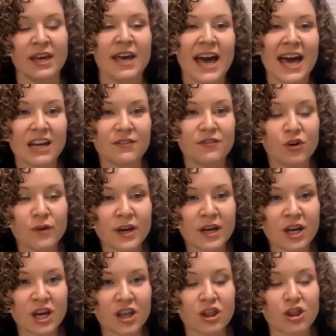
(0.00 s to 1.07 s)
And if you can
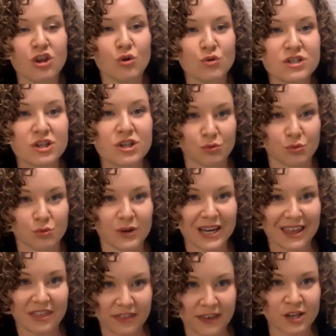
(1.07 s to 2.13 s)
get those 3
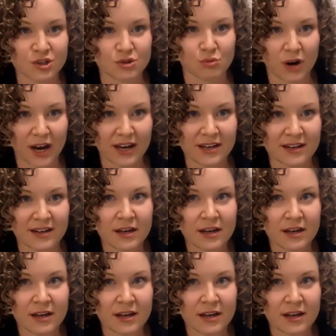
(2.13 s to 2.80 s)
things right,